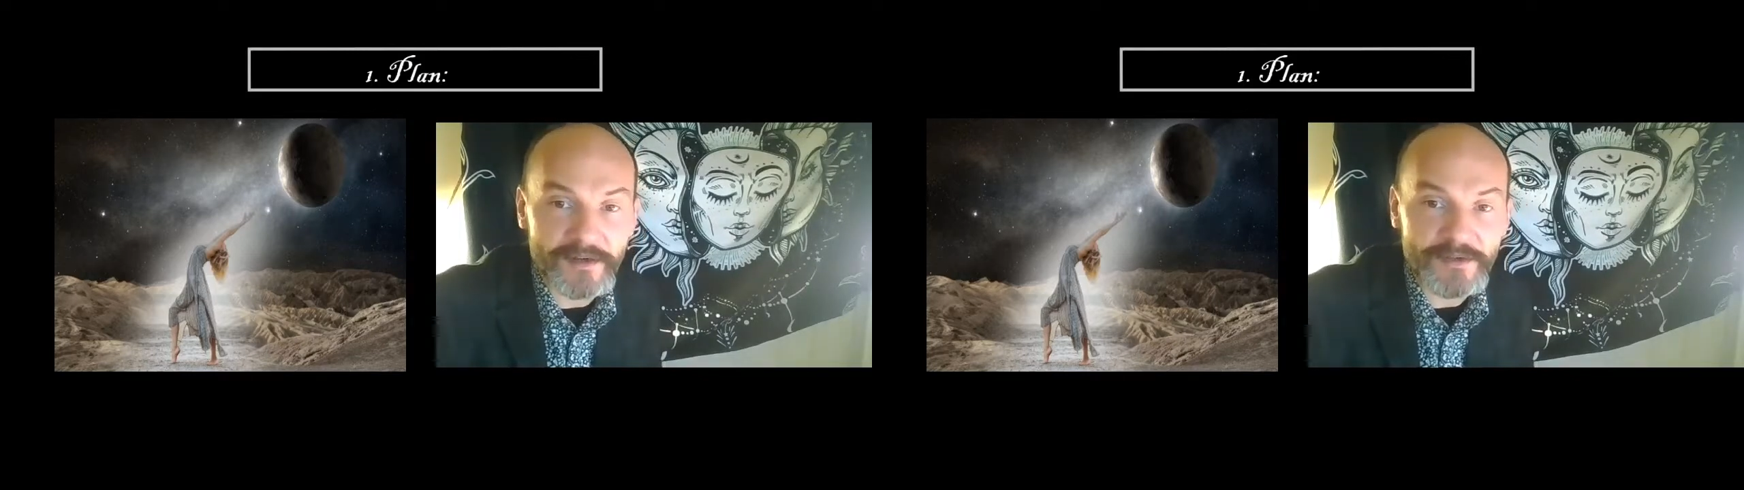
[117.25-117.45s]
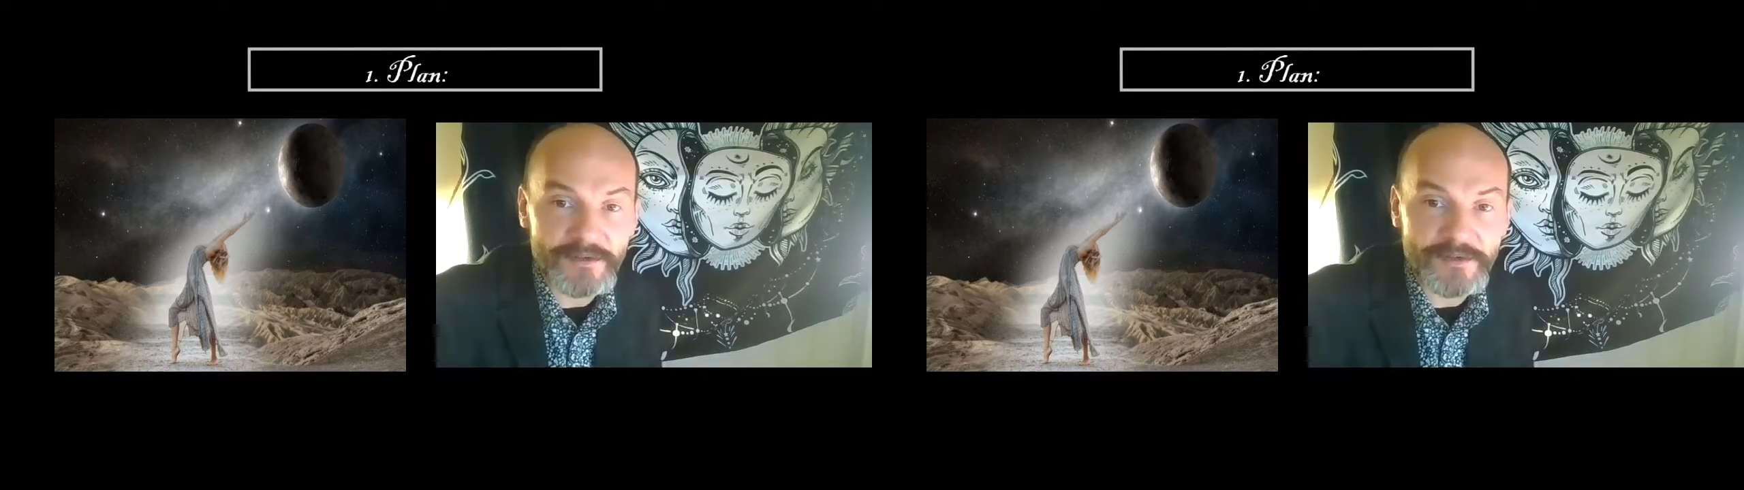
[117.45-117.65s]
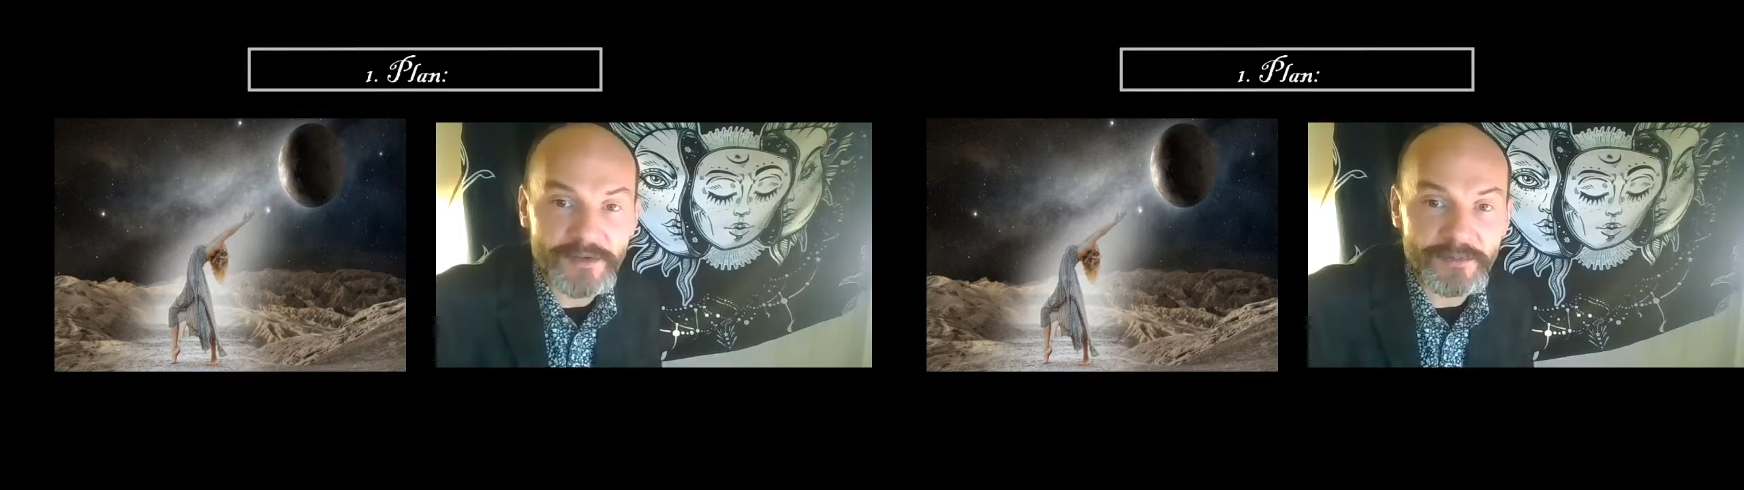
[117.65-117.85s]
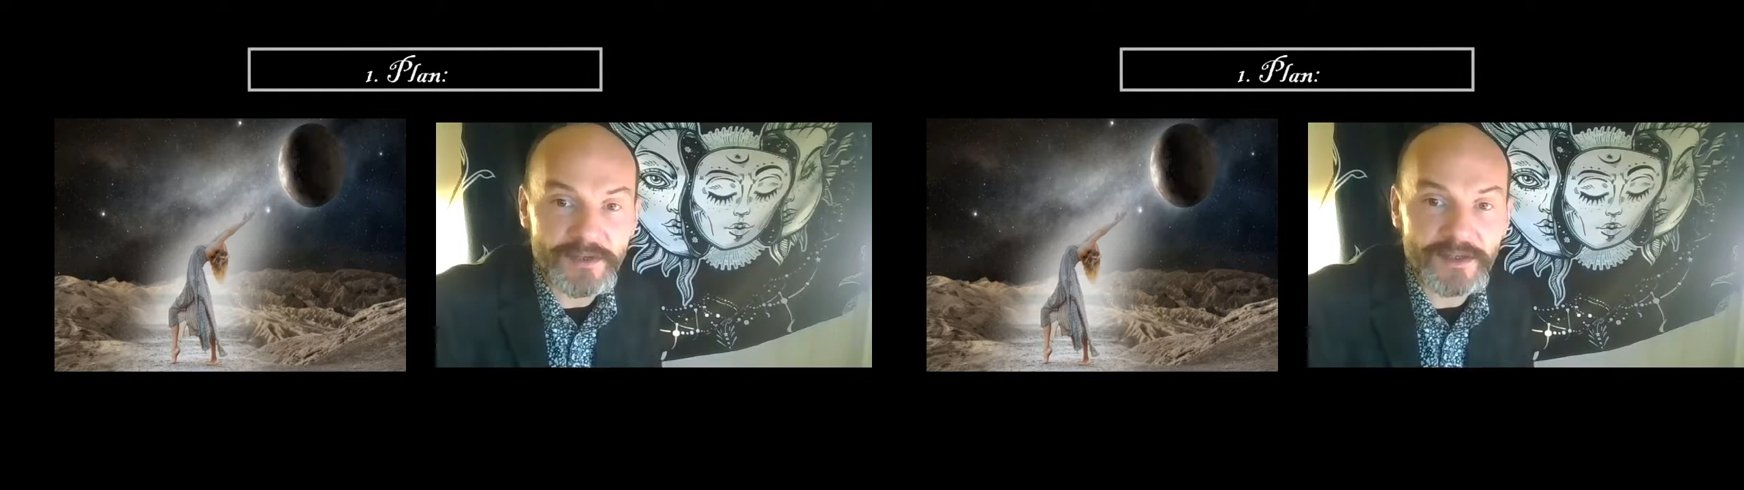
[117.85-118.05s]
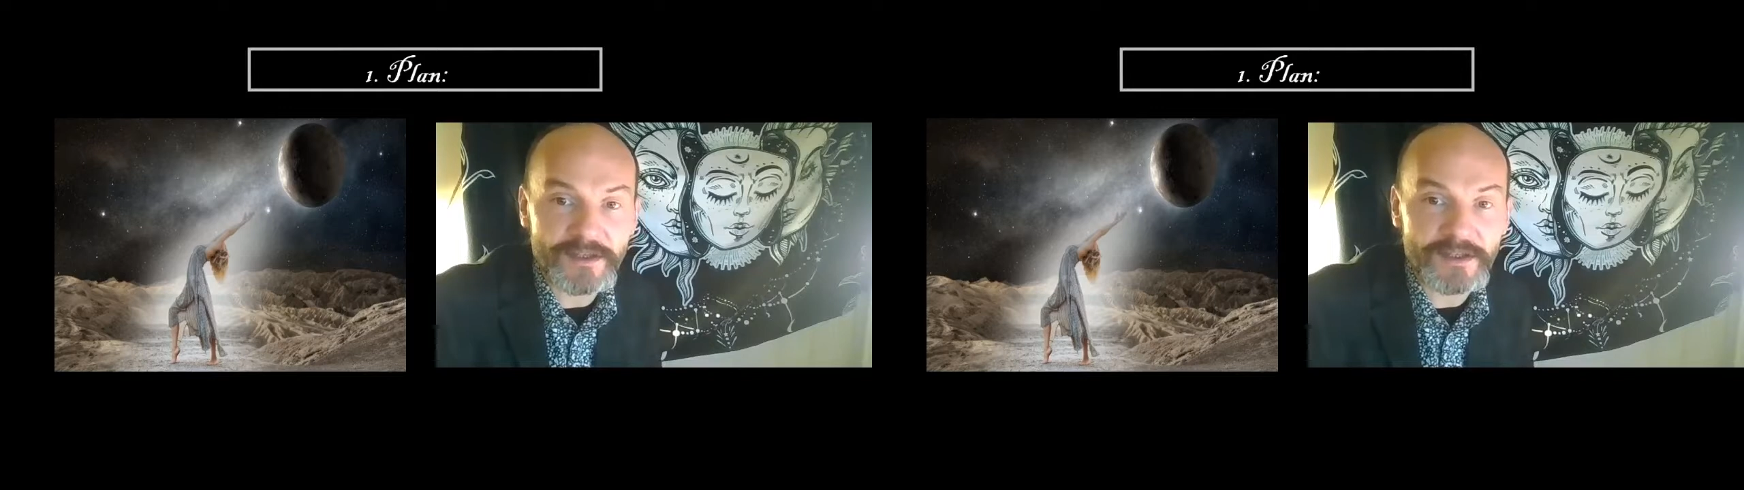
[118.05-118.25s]
it's also
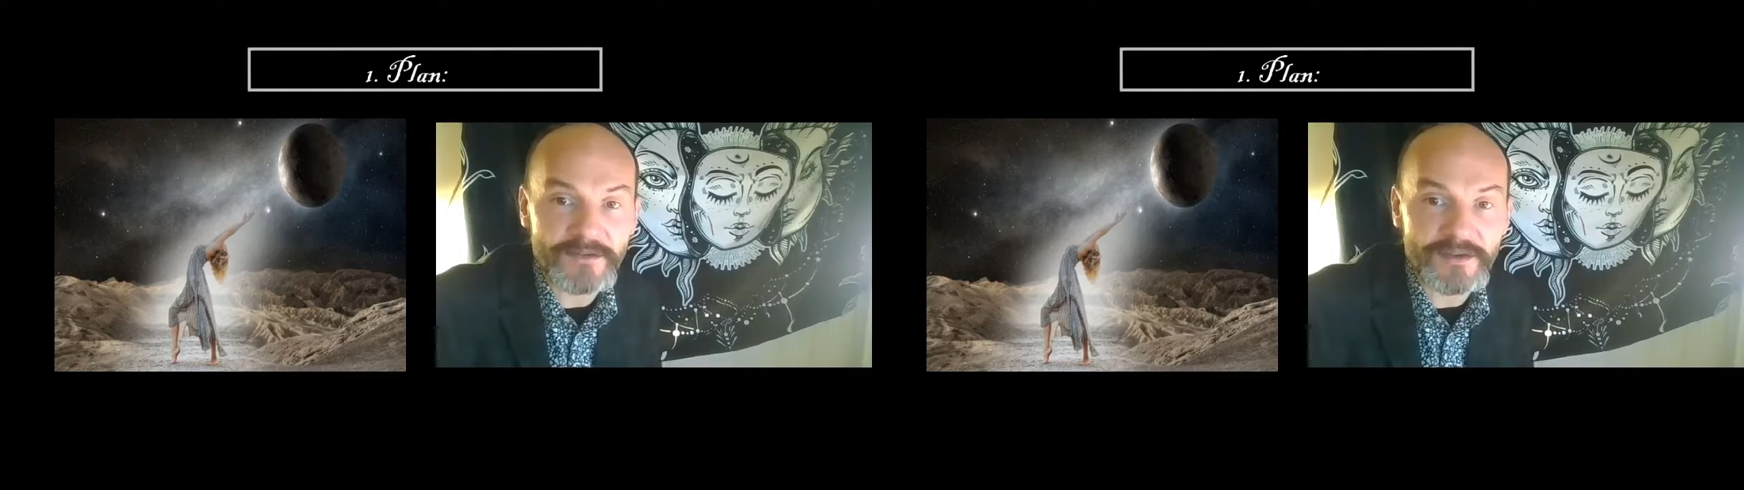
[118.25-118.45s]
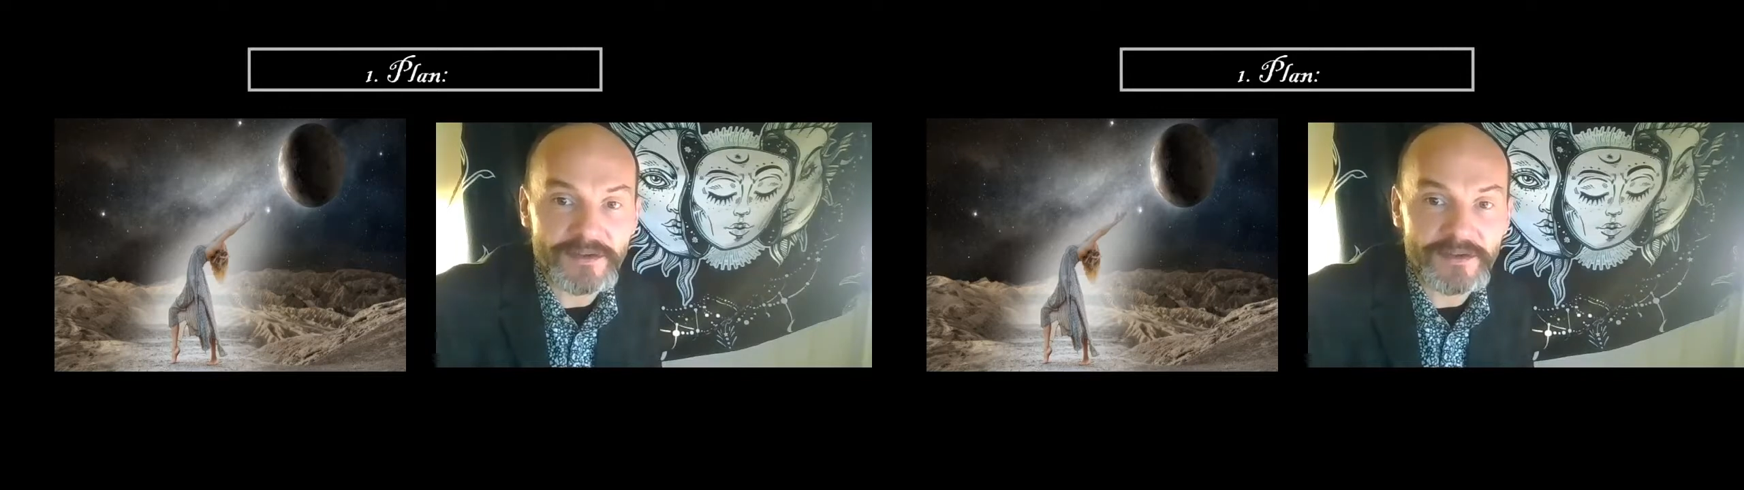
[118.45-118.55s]
the beginning of